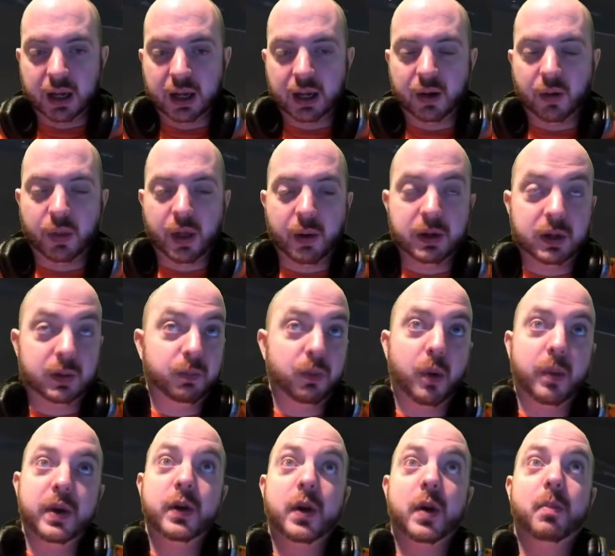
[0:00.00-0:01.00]
although it's
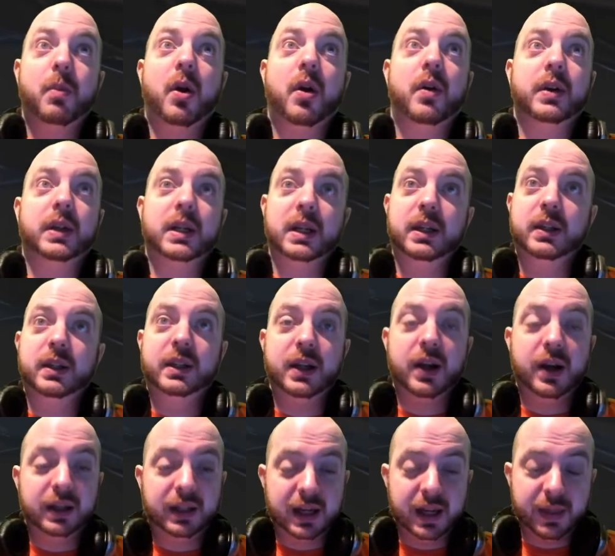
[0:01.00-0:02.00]
probably not a priority to
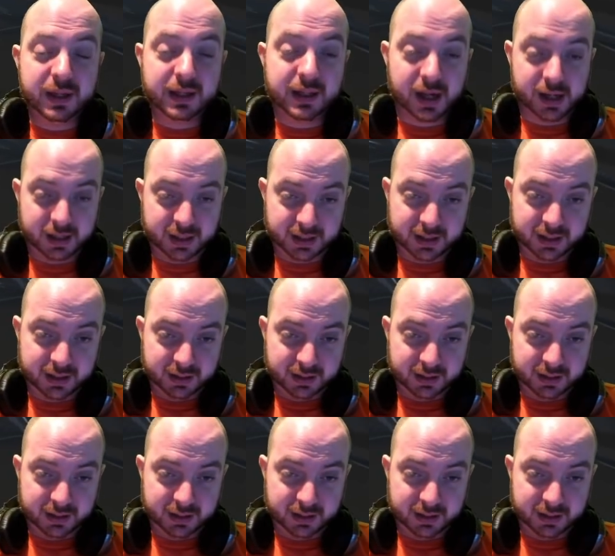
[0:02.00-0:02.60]
CIG in the slightest.